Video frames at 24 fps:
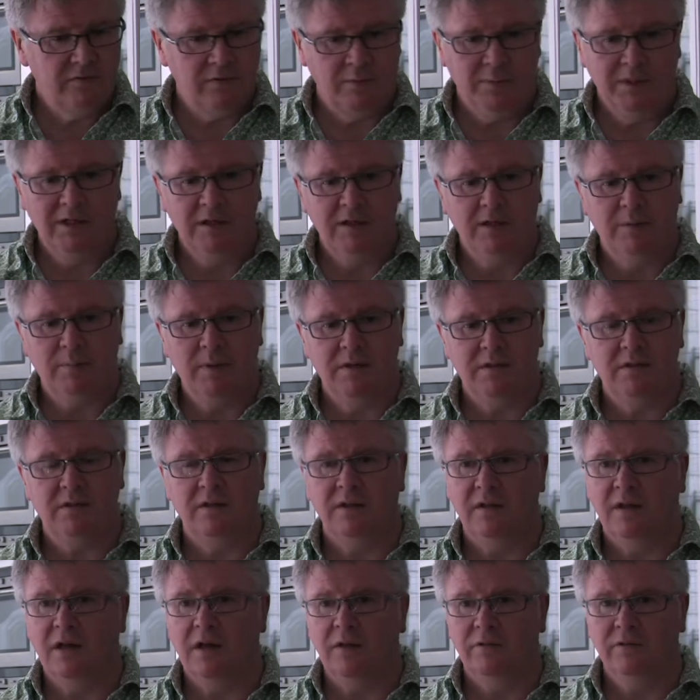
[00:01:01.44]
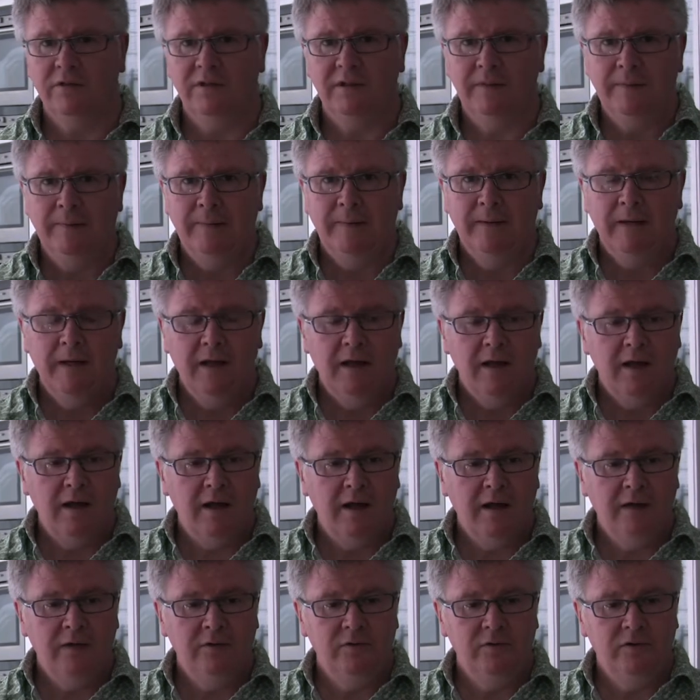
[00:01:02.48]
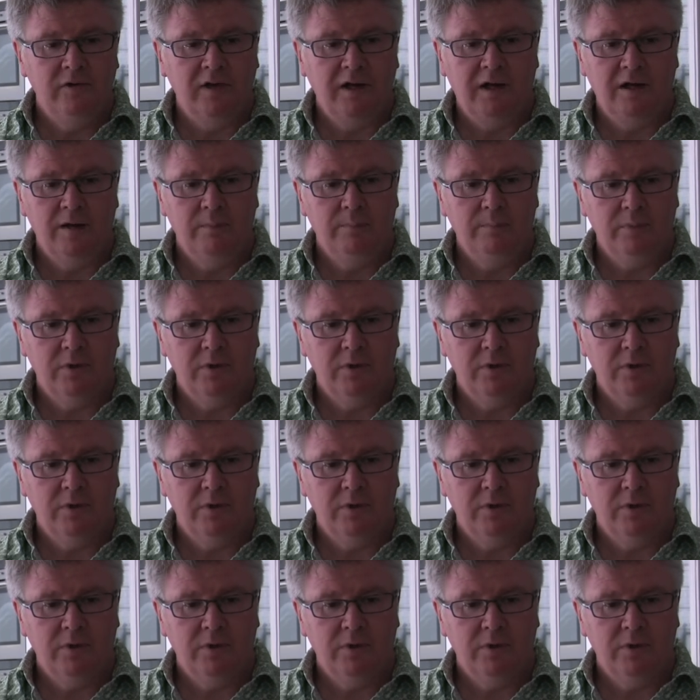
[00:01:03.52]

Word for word: for me, the best in the county, and uh,